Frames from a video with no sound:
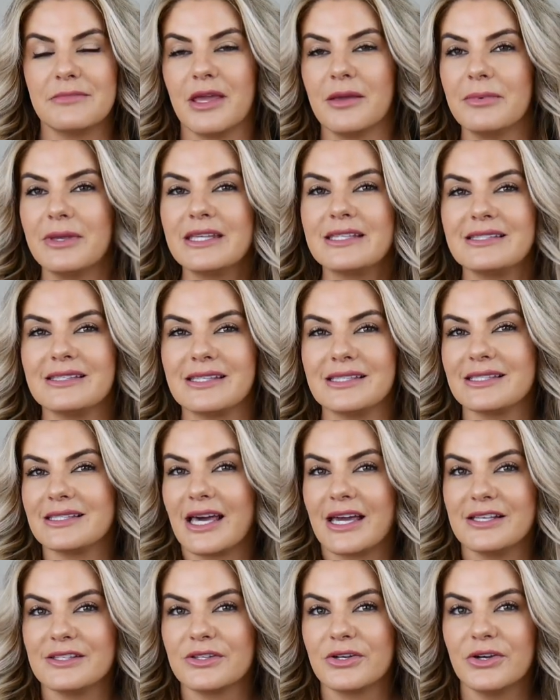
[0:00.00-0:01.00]
maybe it's the
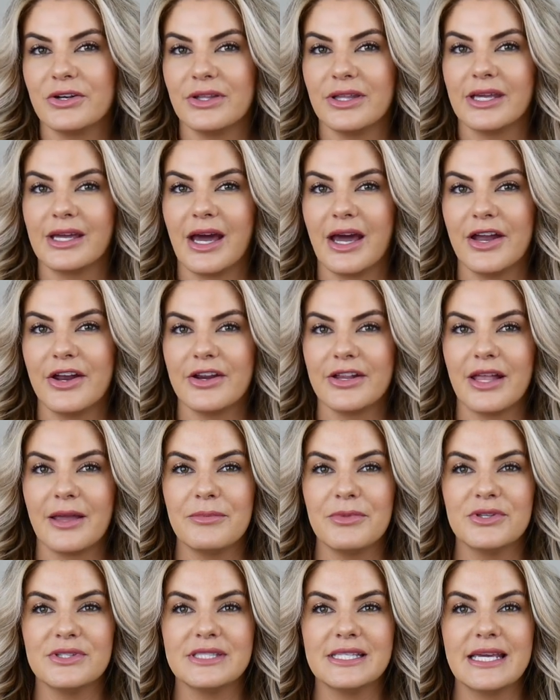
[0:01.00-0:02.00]
size curling iron
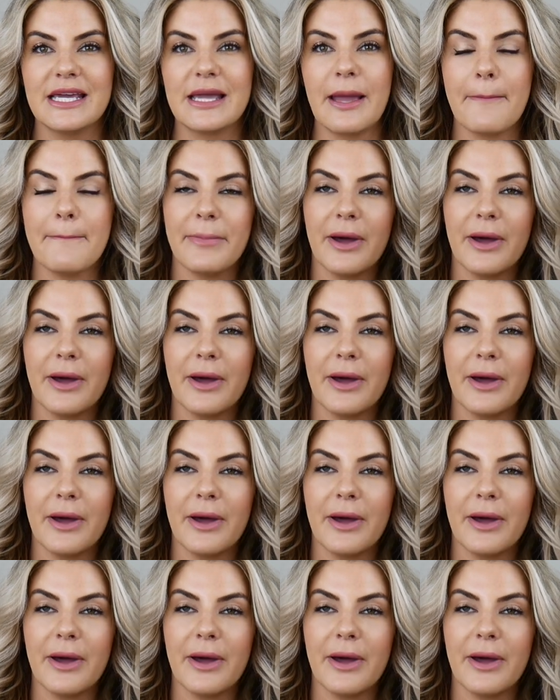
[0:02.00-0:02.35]
I'm using,